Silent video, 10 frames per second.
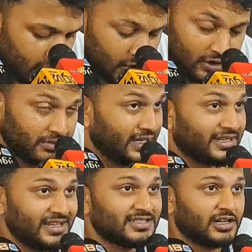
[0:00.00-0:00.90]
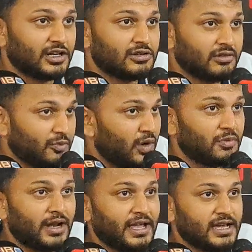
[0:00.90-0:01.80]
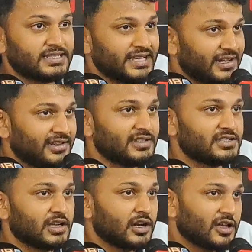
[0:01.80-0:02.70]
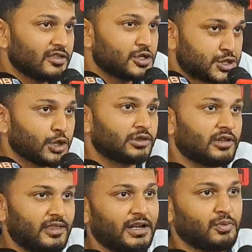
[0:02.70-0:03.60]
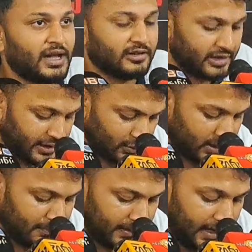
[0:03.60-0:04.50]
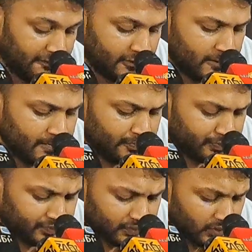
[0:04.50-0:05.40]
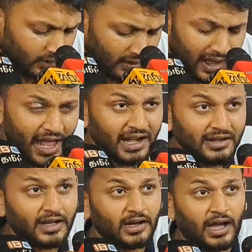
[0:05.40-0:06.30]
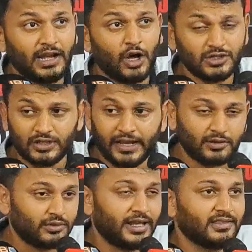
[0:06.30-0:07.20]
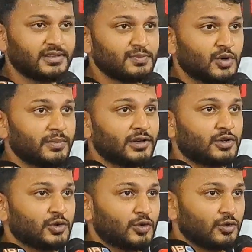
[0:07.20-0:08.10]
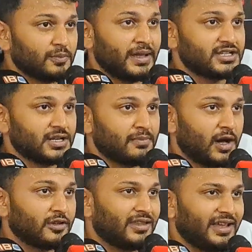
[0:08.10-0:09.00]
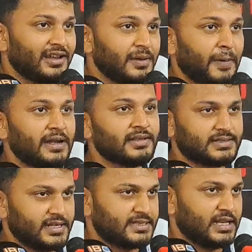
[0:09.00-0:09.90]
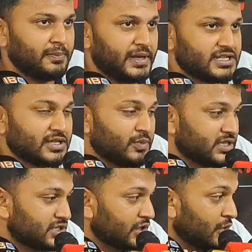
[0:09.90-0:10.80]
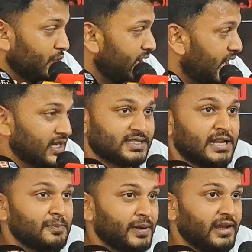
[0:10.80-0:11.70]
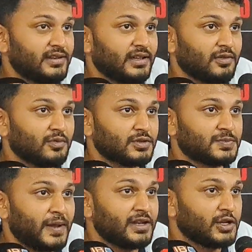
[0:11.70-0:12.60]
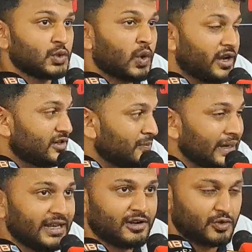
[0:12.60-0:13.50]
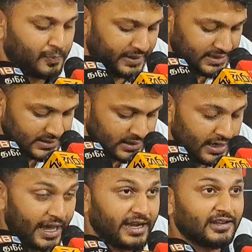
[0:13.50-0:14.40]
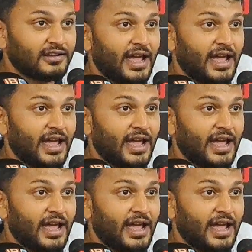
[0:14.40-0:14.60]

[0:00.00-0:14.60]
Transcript: So it is, like I said, it is the truth that we are trying to keep alive. And I'll also like to take this moment to mention about the Independence Day celebration, which we are celebrating, spending 200 million rupees at